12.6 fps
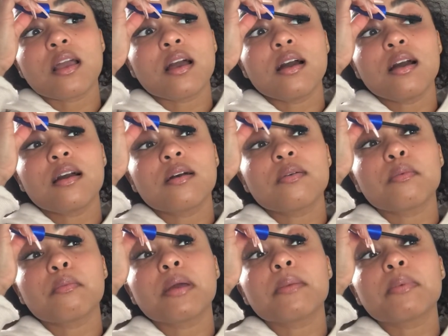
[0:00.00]
uh,
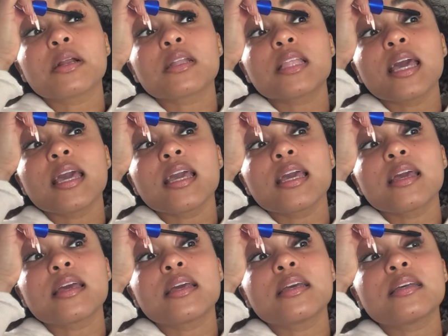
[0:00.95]
my birthday
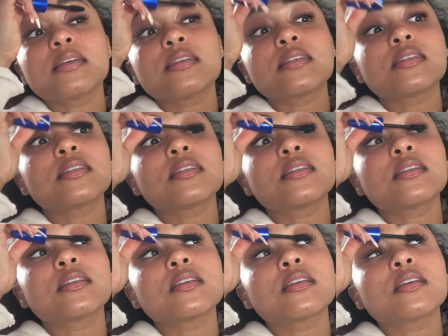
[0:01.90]
is